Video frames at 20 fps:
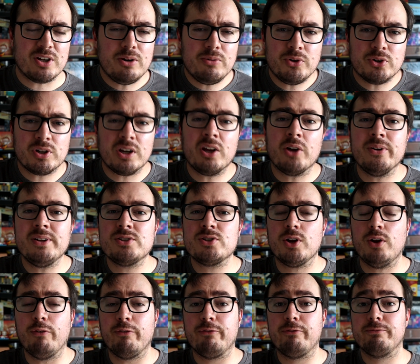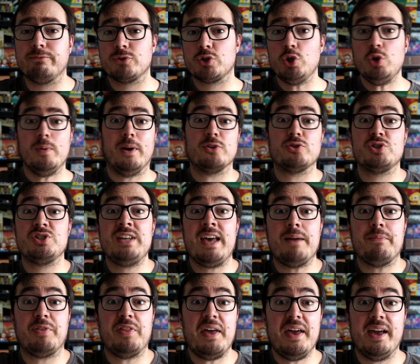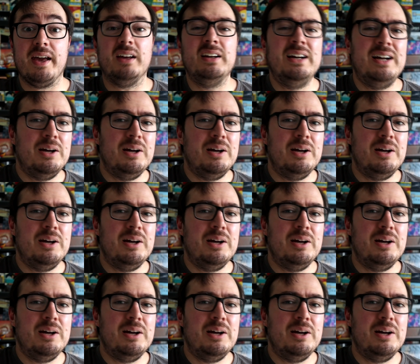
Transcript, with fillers: Now I'm not going to go into too much depth here